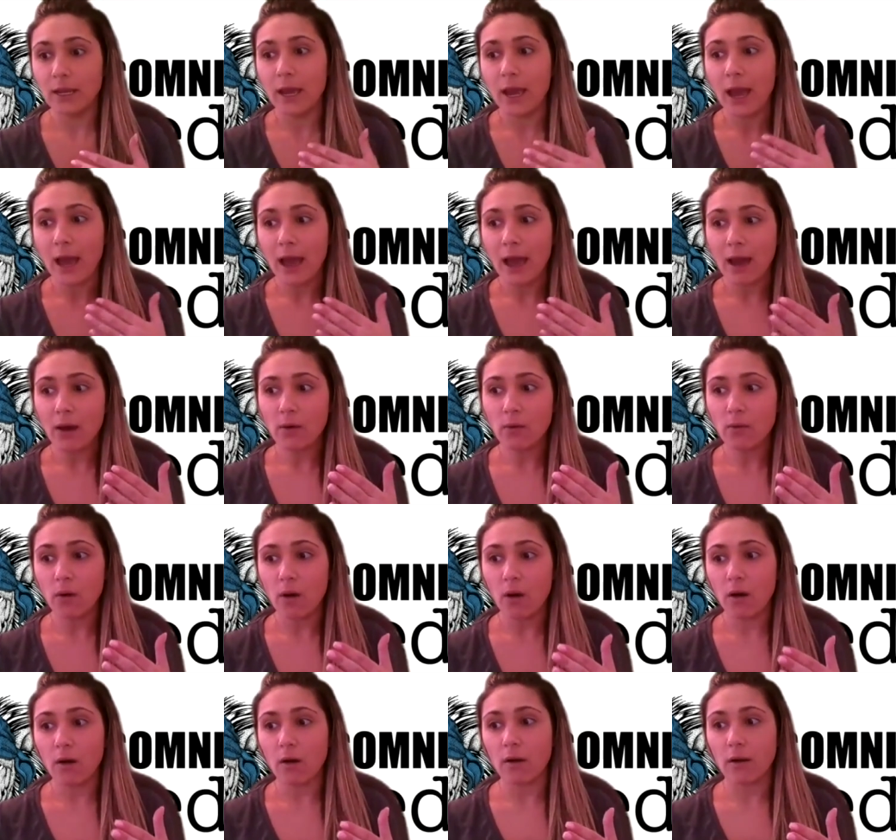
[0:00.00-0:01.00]
how
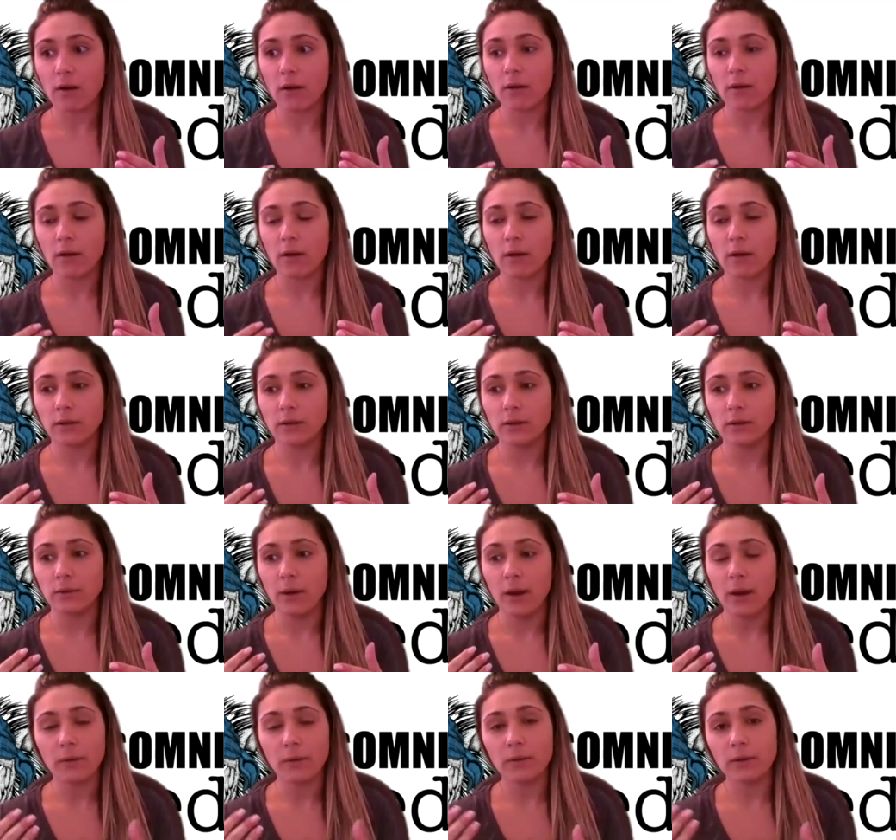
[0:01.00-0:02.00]
are you know
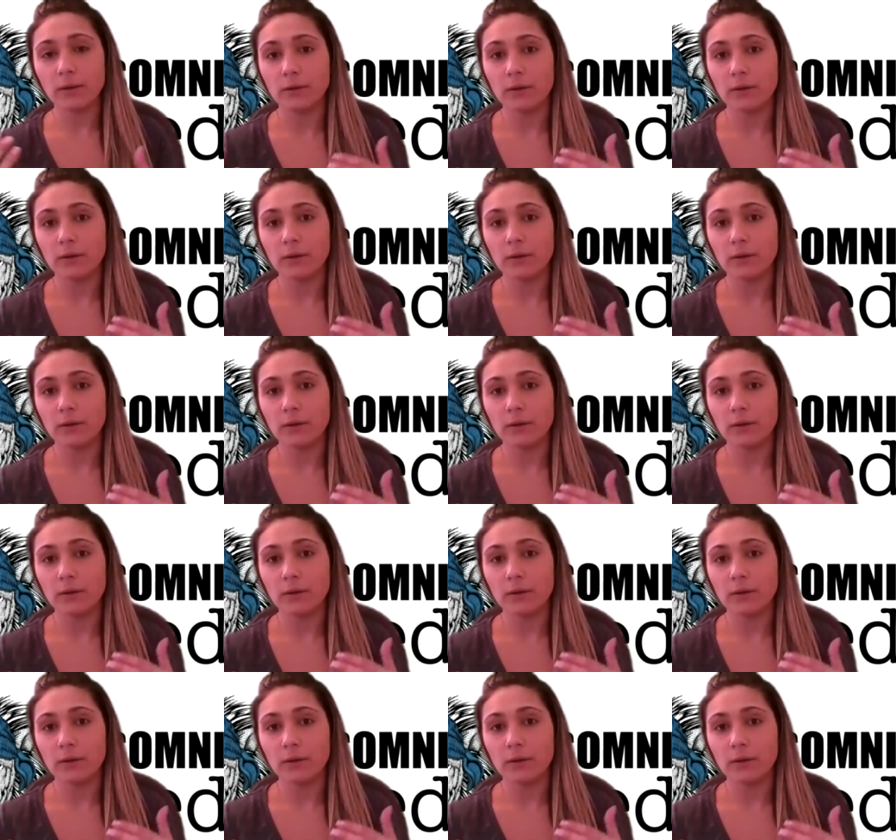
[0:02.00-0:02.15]
how are you